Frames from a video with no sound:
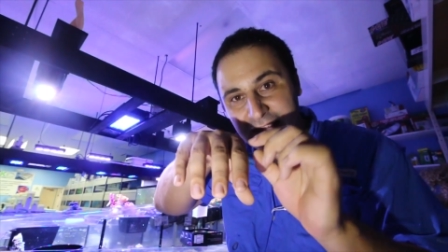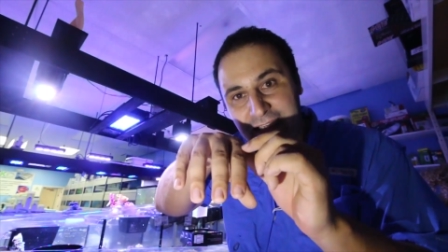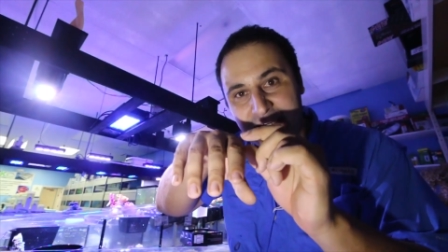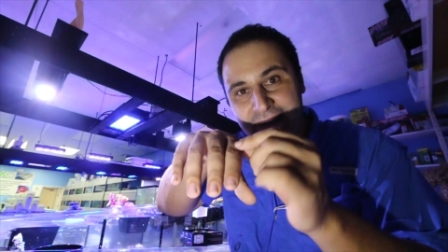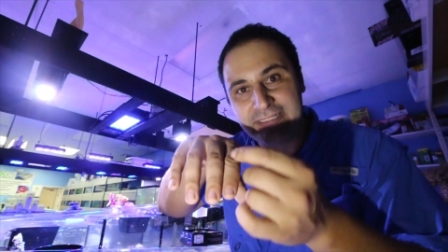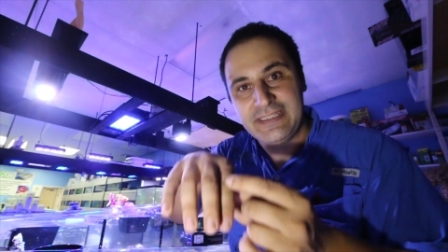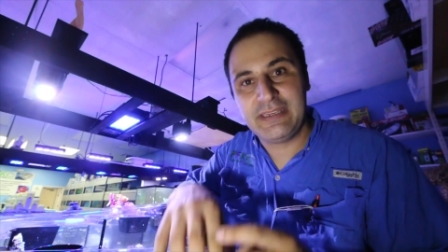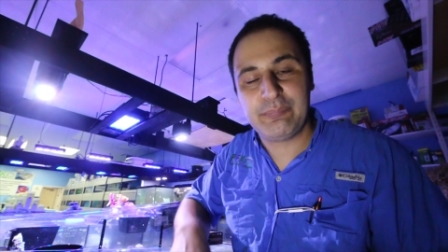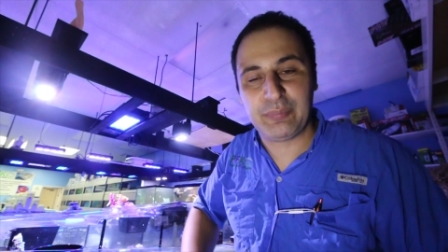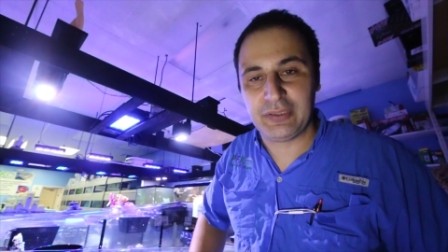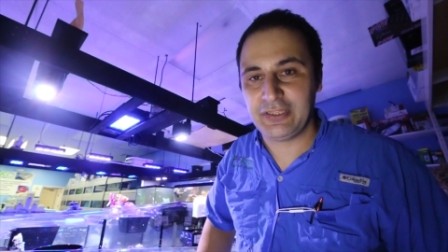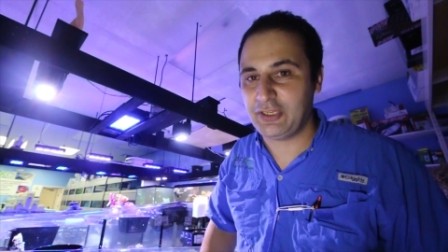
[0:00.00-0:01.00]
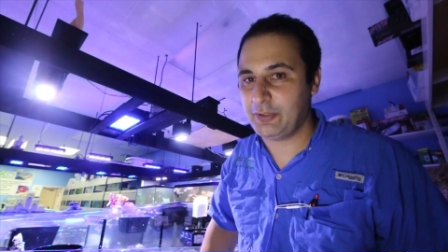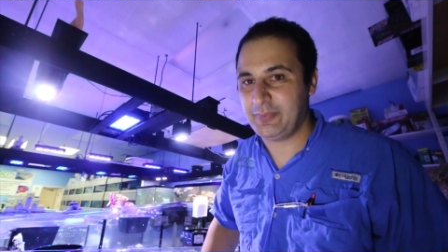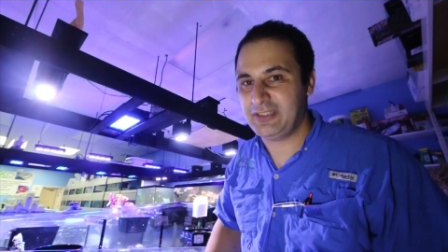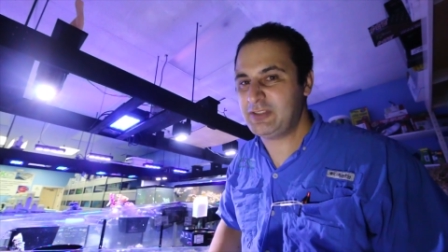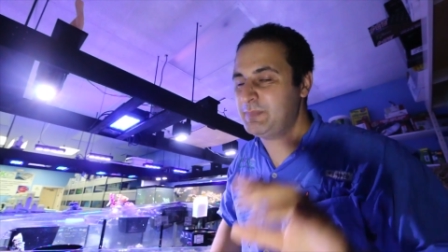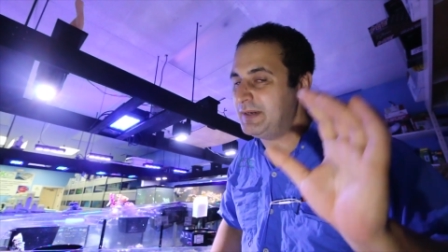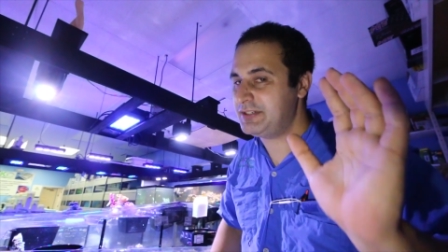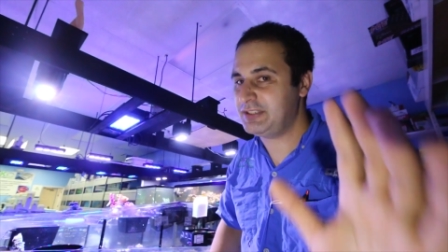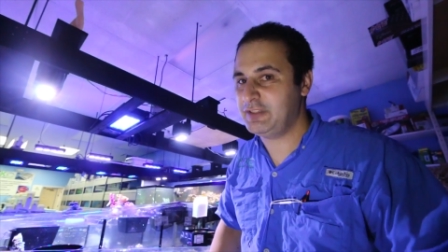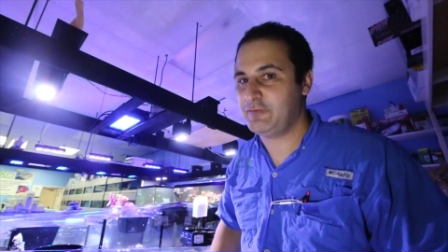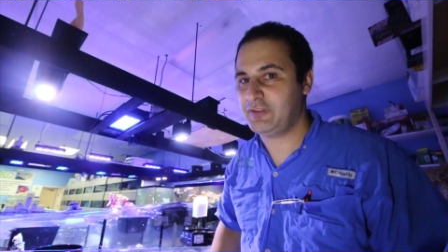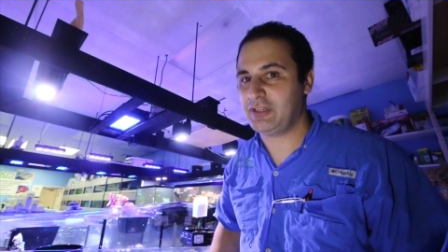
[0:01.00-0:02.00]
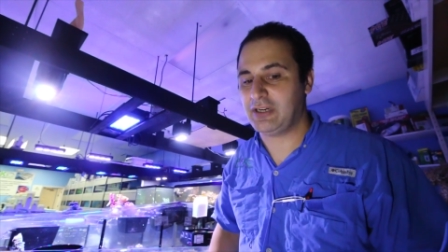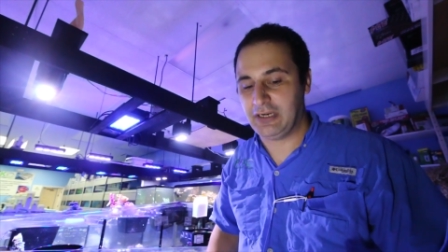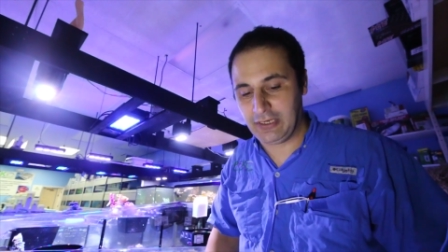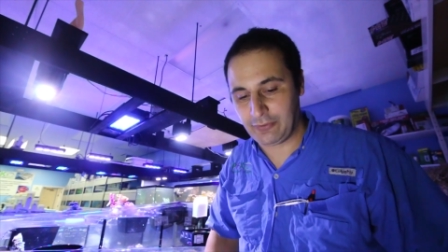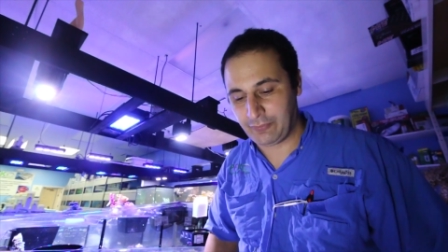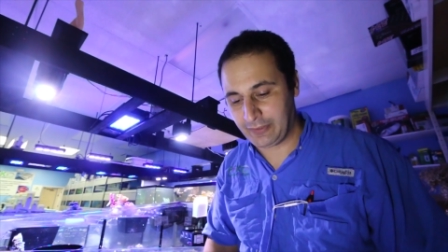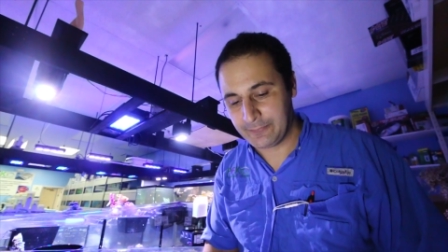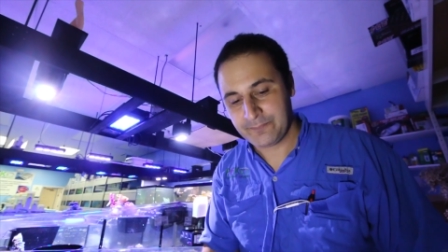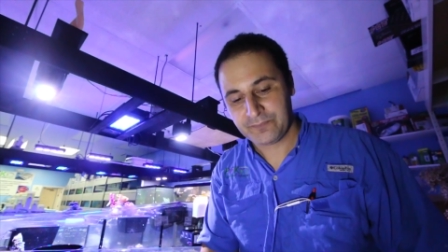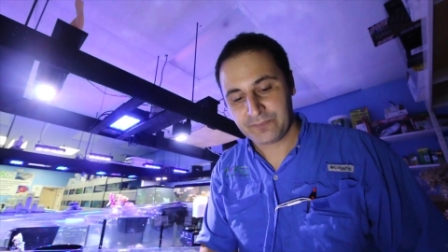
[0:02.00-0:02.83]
kind of nip a little bit especially if they're hungry